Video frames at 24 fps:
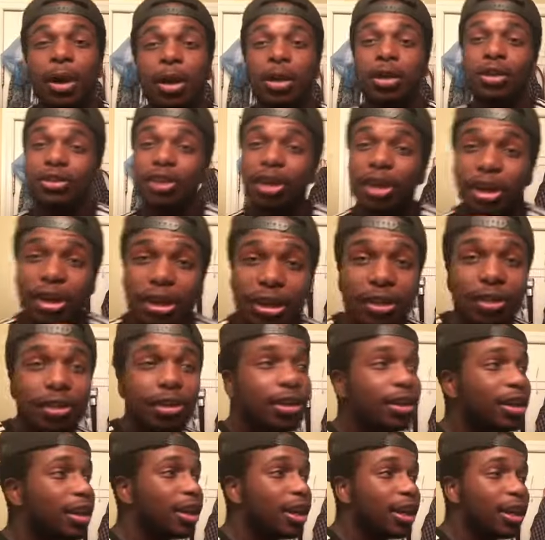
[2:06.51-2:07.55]
Turn to
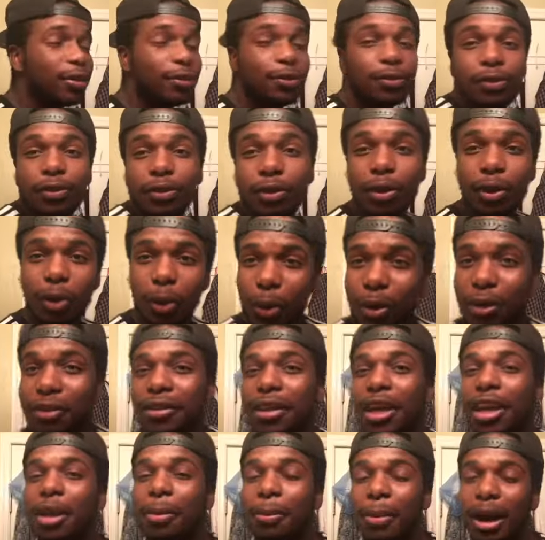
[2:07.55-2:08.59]
the left to go inside
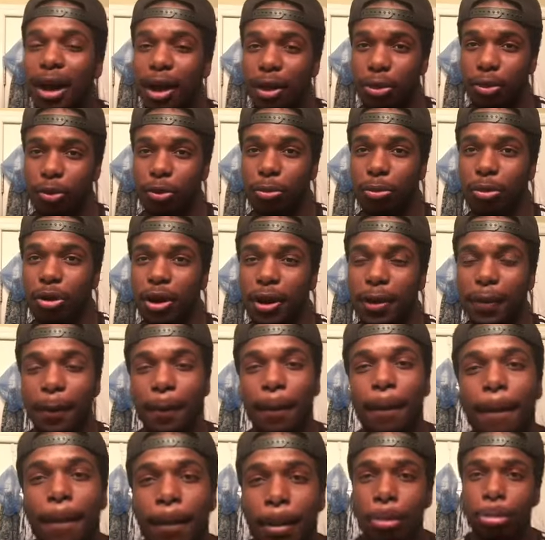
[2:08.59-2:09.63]
the bathroom, right?
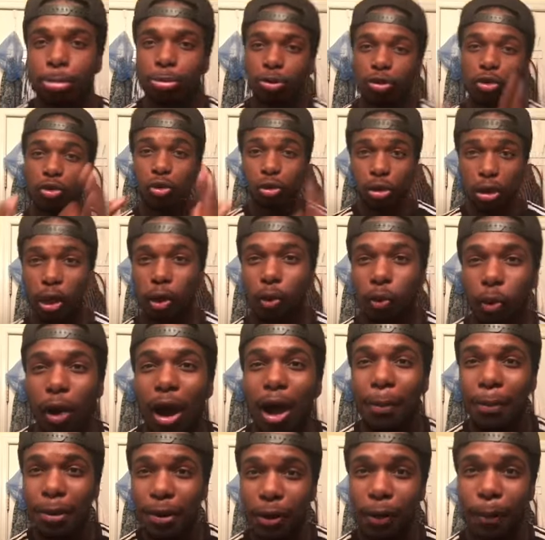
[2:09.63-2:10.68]
So now I'm
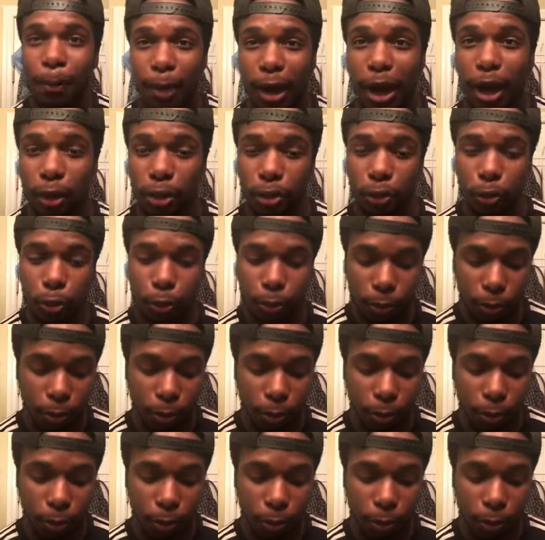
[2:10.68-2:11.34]
in the bathroom,